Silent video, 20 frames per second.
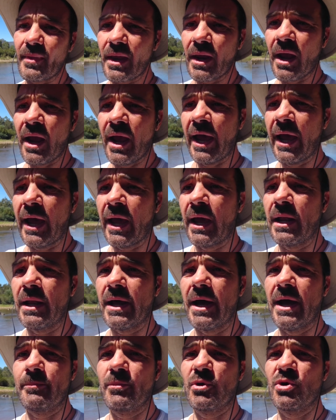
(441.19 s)
And
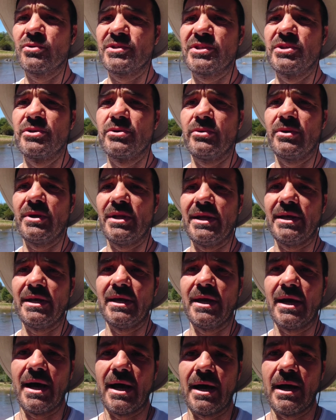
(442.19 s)
I'm
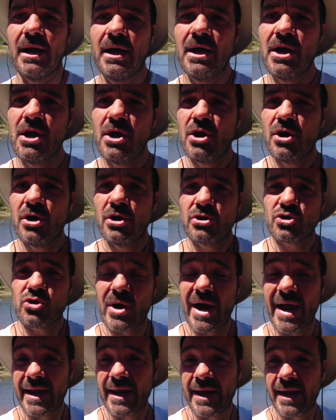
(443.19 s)
continually
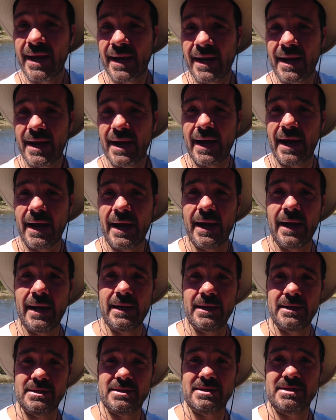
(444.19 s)
training
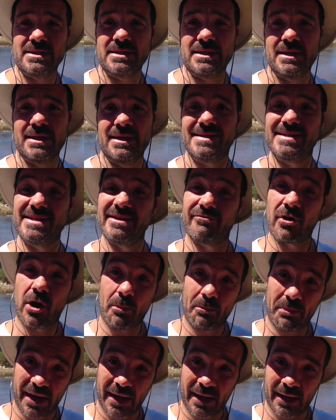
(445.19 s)
and
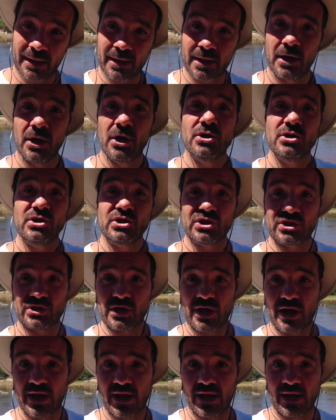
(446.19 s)
developing,
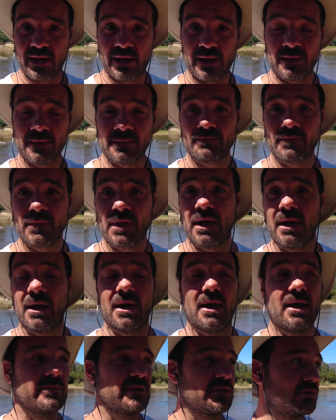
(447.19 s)
studying.
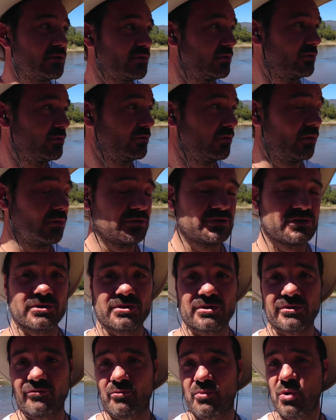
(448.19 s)
I'm into all
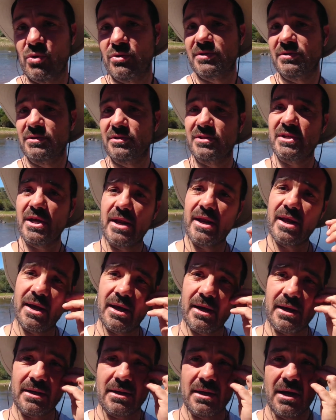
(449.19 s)
sorts of books and
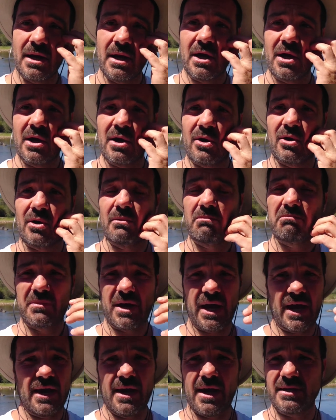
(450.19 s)
studying, and
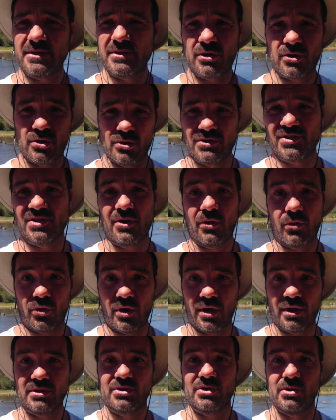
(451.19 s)
it's a constant
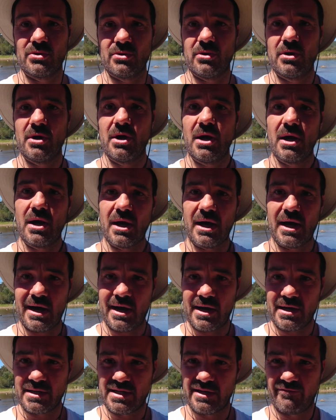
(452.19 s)
thing to
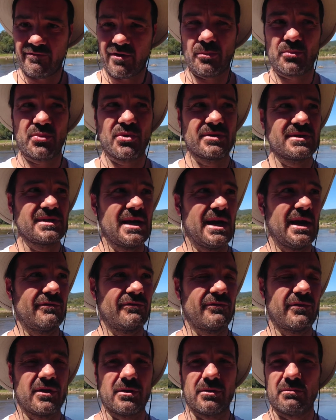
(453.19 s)
develop
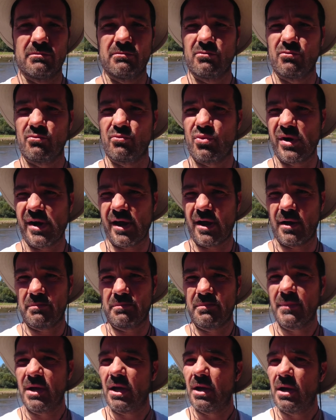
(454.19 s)
yourself and bring up
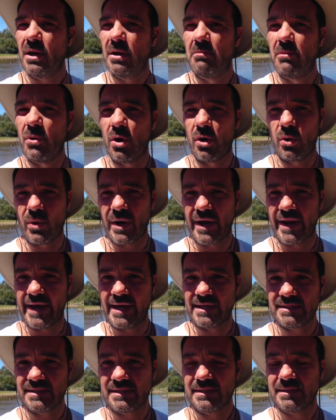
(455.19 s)
more
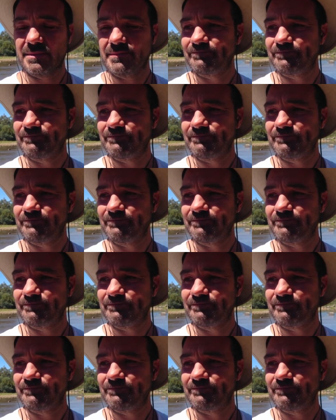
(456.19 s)
awareness.